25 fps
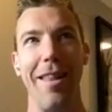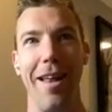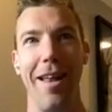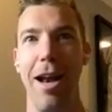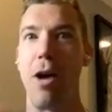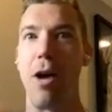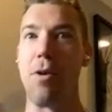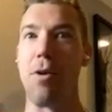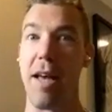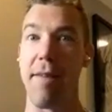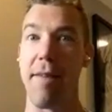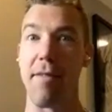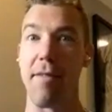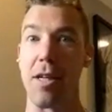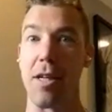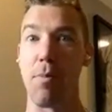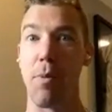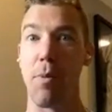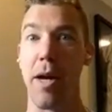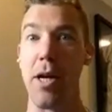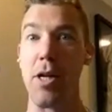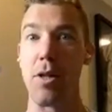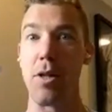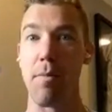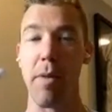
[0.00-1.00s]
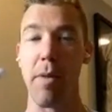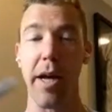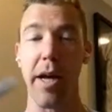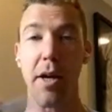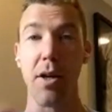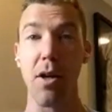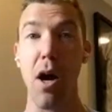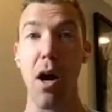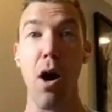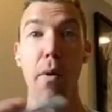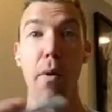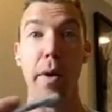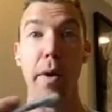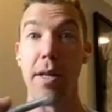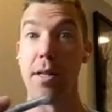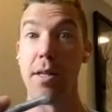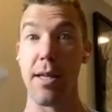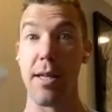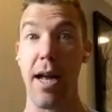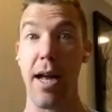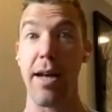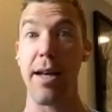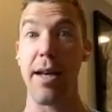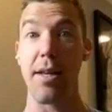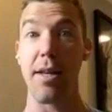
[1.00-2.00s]
And then I always have to explain to them, like, no,
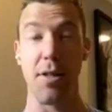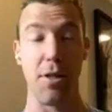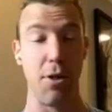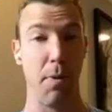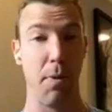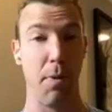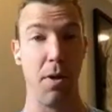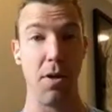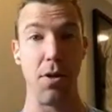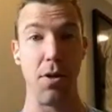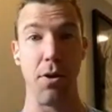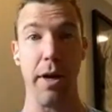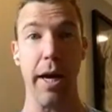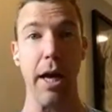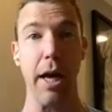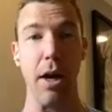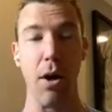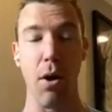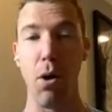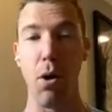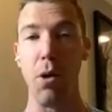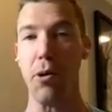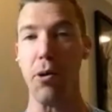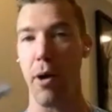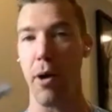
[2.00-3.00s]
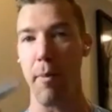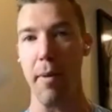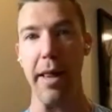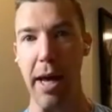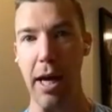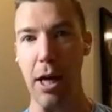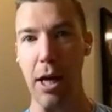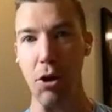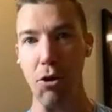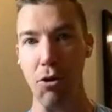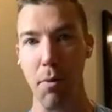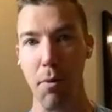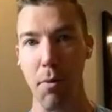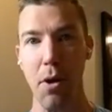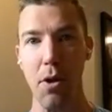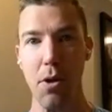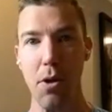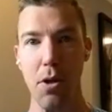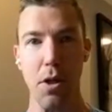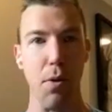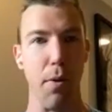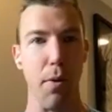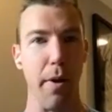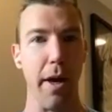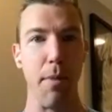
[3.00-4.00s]
it's not necessarily because you're getting older and may
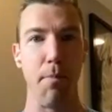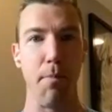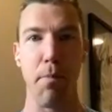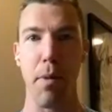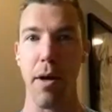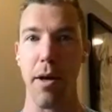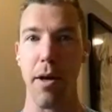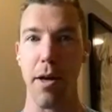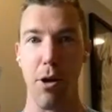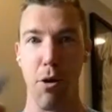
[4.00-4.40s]
contribute to it,